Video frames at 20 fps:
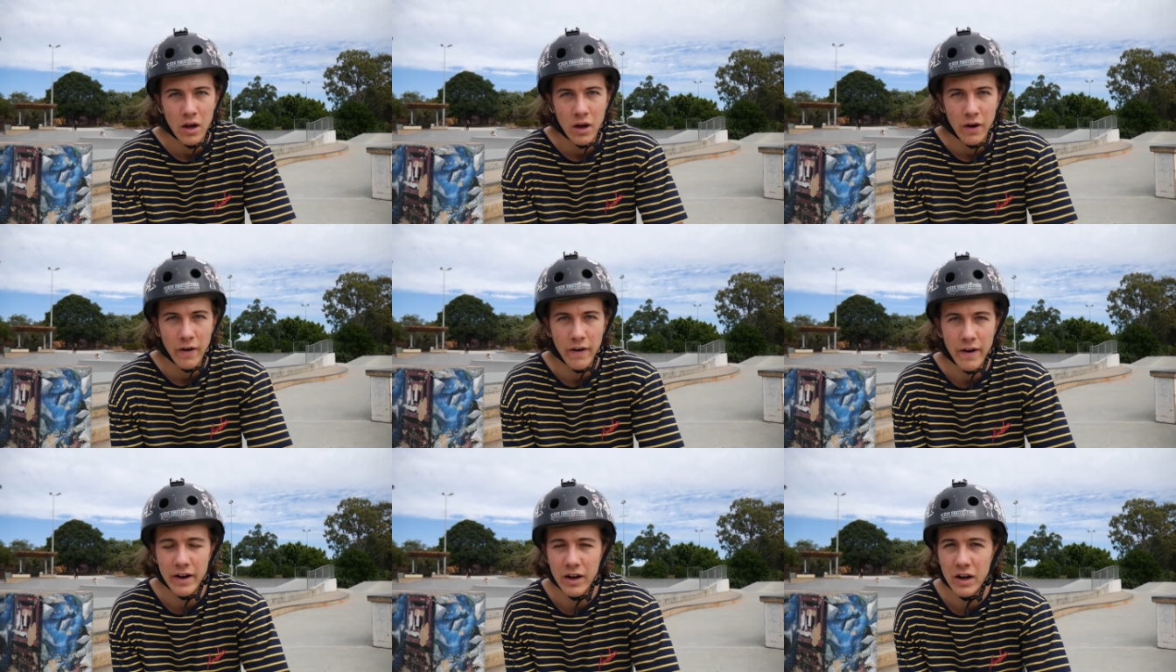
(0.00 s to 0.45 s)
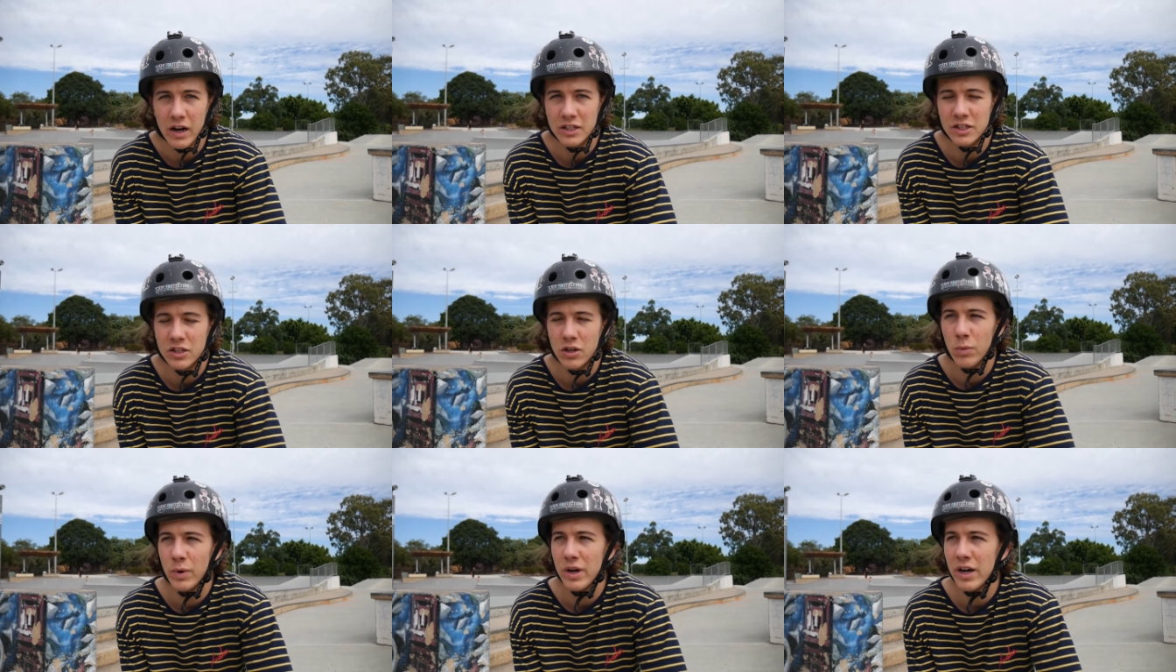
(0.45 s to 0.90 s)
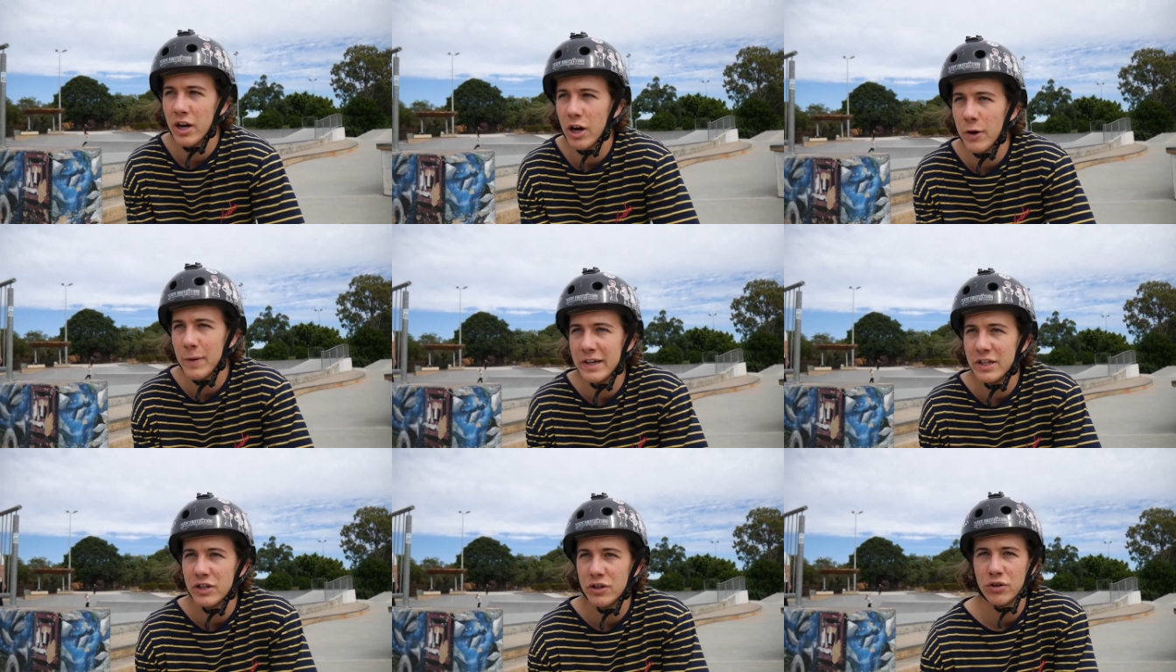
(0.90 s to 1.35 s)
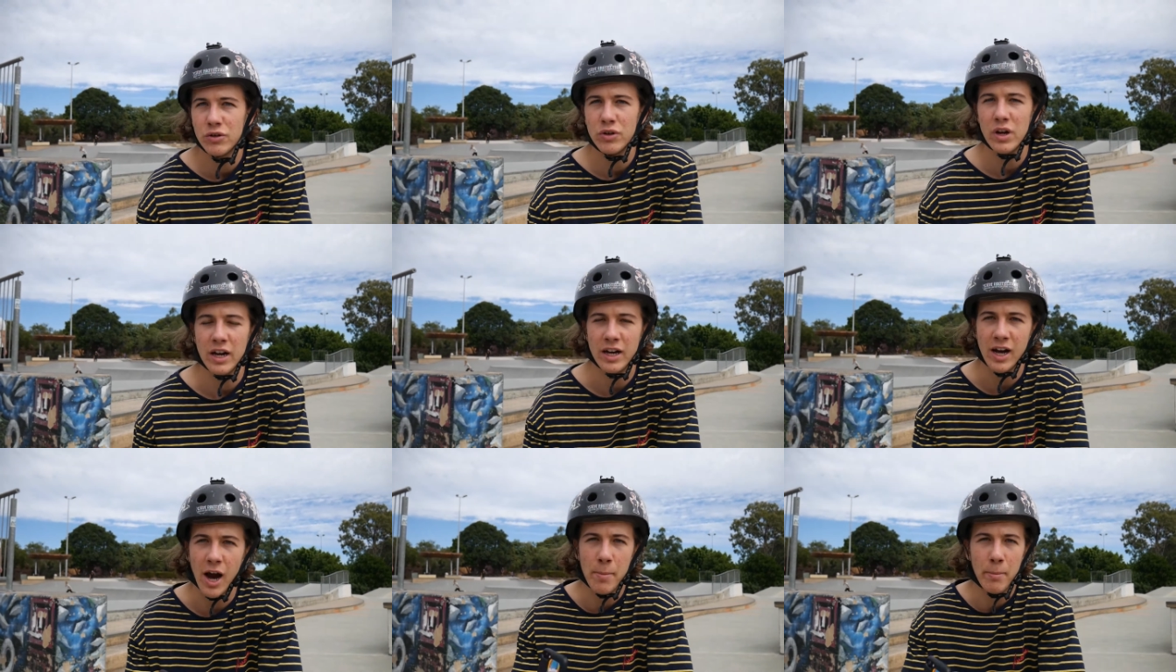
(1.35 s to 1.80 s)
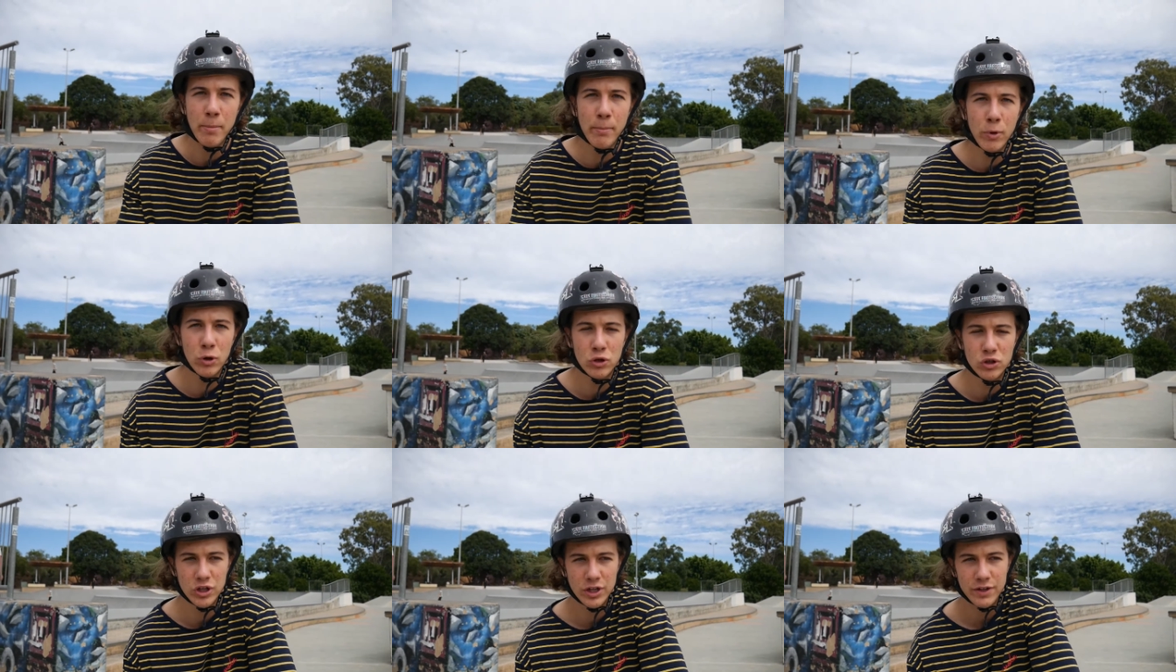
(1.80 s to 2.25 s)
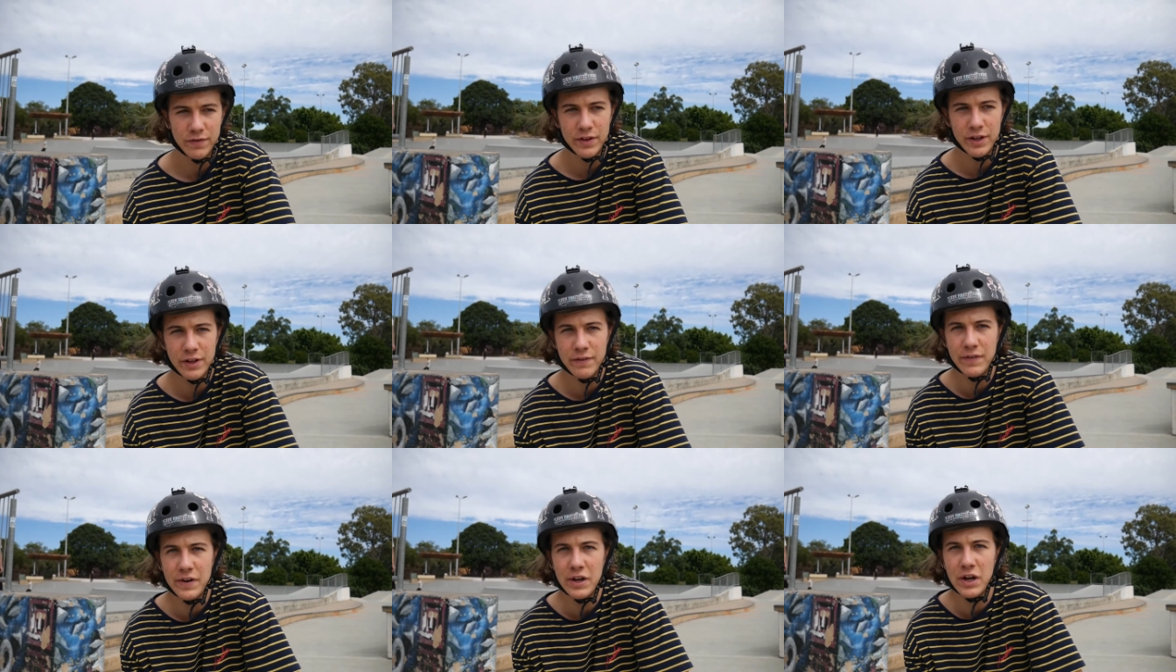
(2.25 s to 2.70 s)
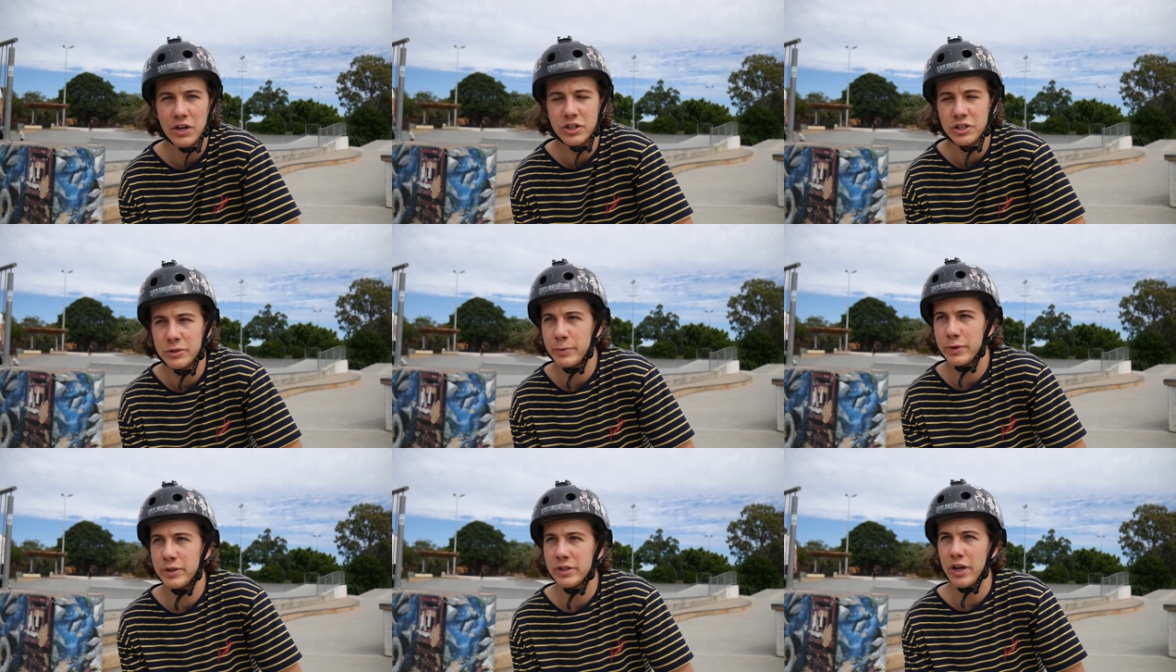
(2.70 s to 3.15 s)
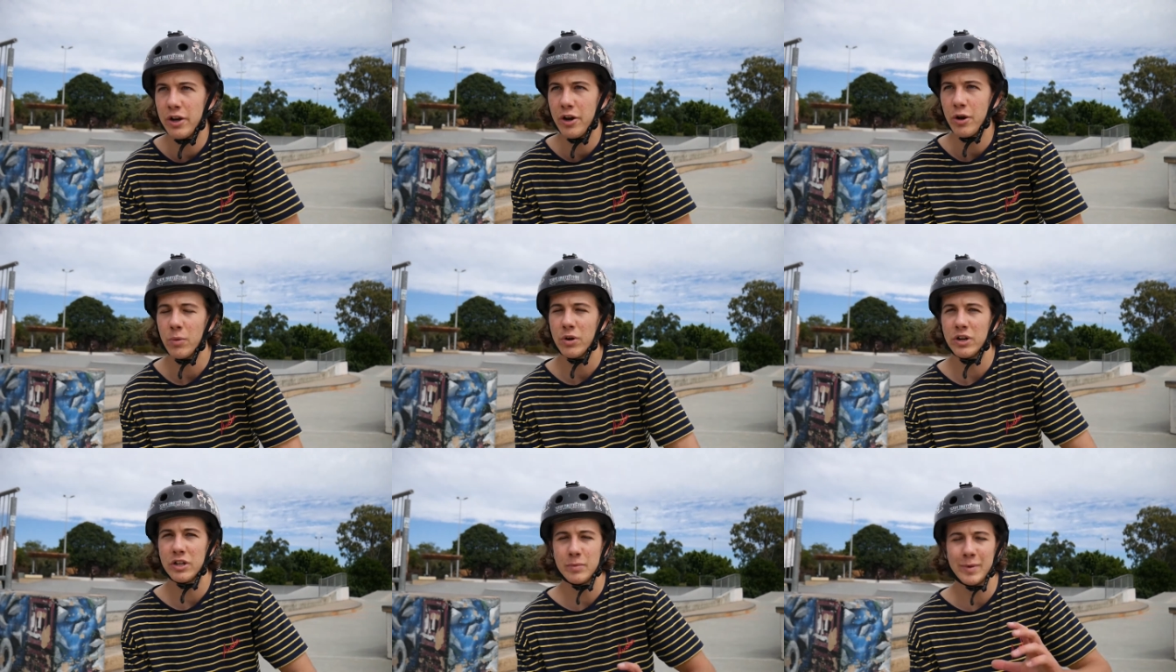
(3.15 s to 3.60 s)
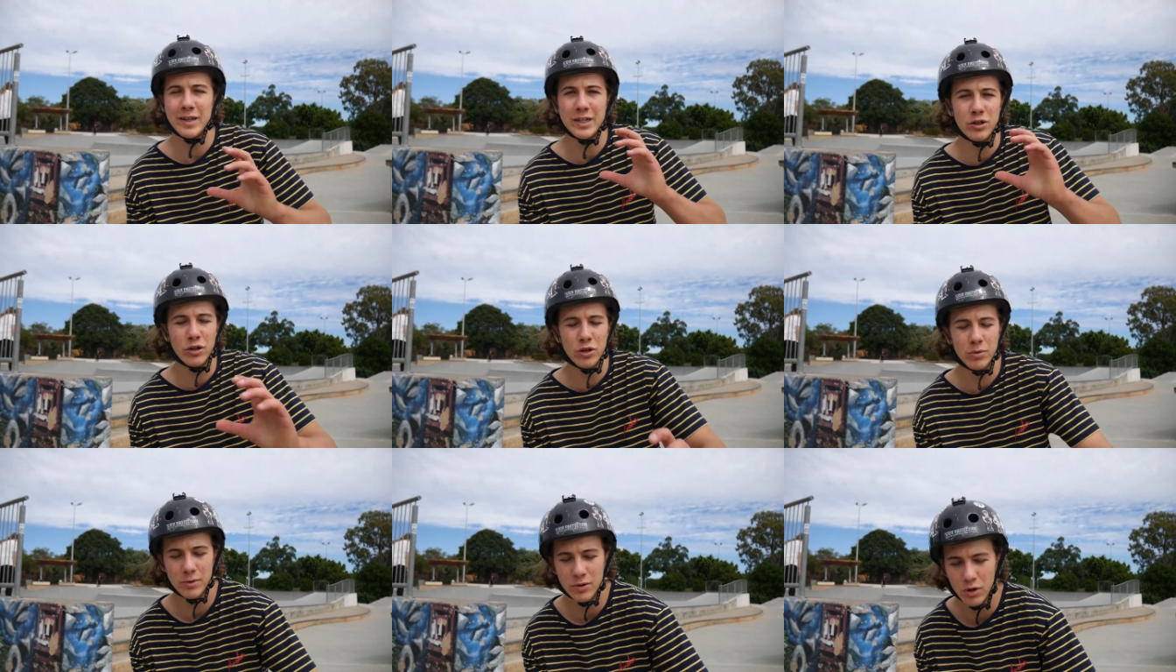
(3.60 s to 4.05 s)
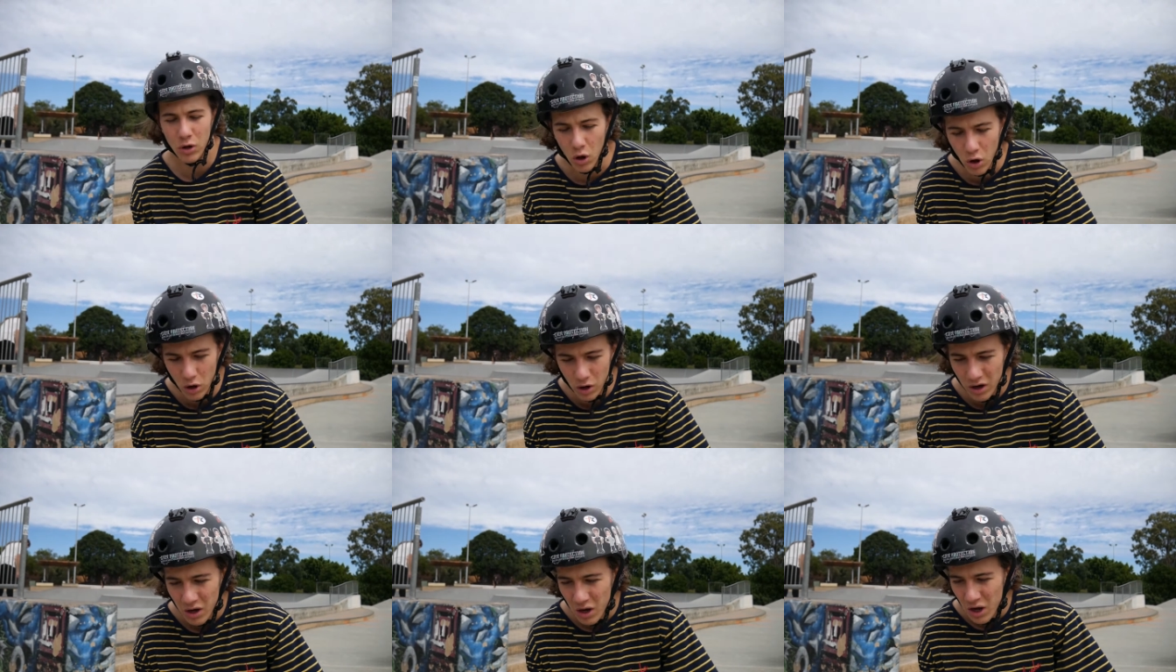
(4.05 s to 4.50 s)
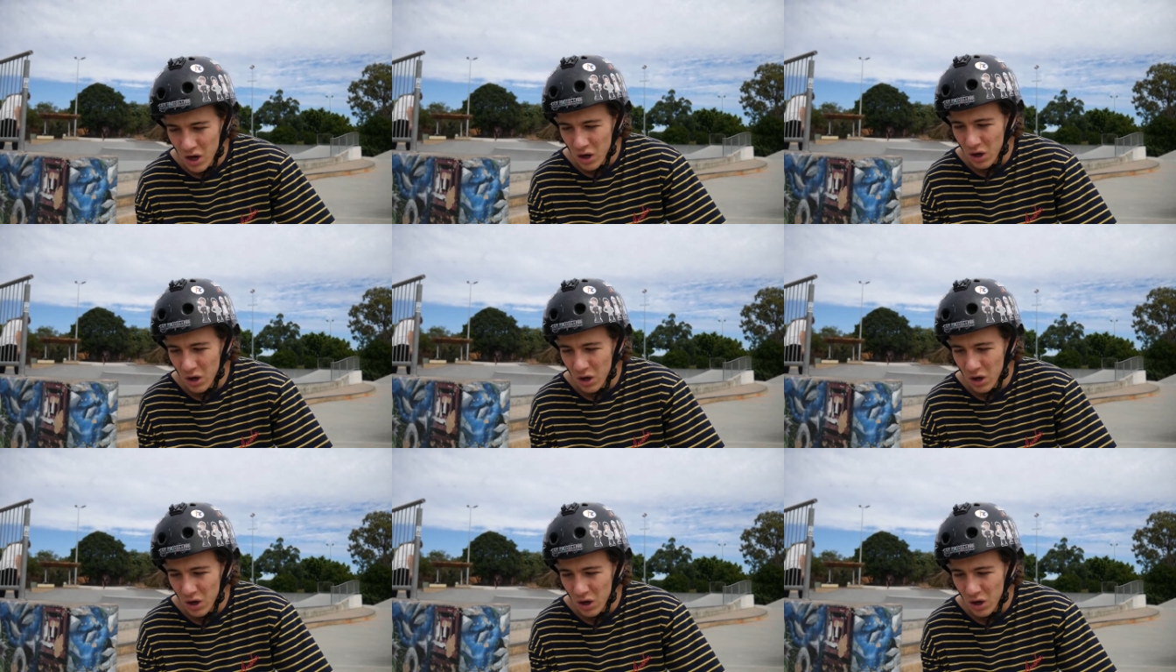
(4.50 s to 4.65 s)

Alrighty guys, so we're going to do a couple more tricks for this video just because I don't want it to be too long.